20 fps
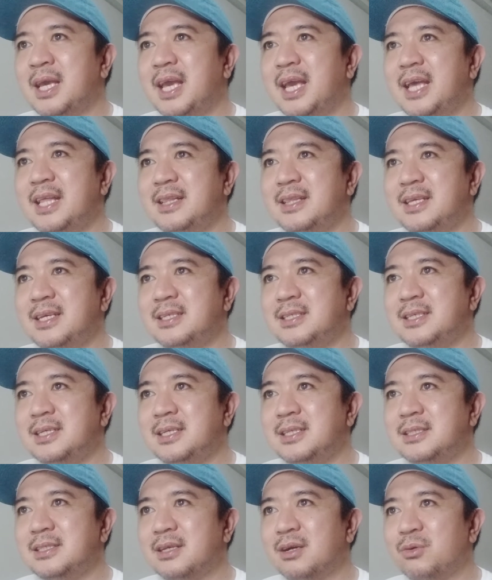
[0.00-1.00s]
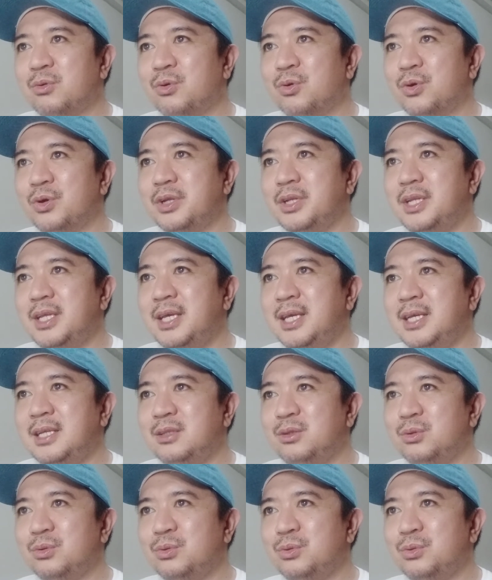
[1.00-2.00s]
and this is according
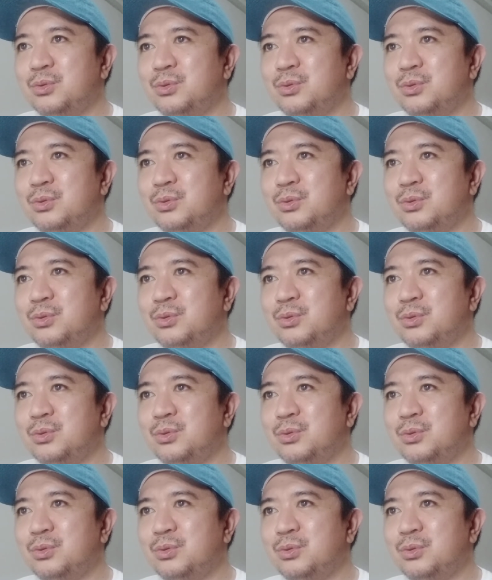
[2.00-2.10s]
to